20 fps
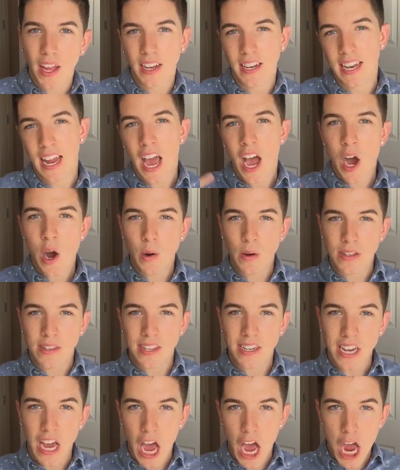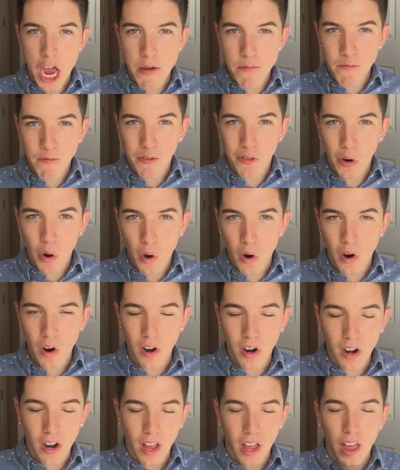now is the time
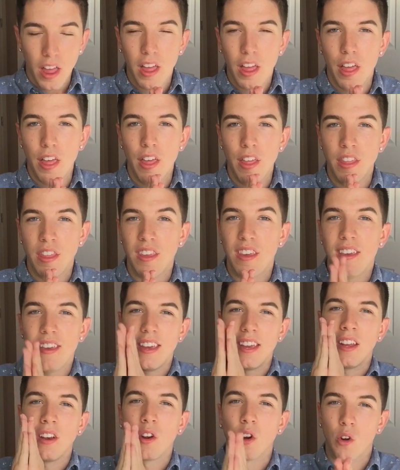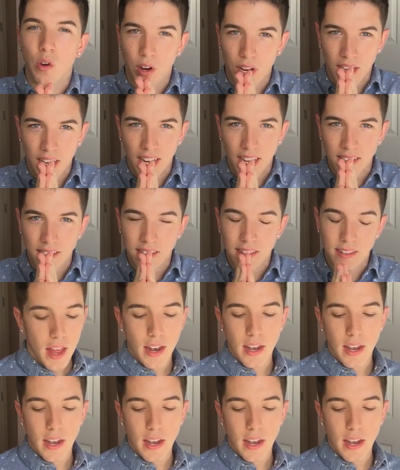for the ingredients.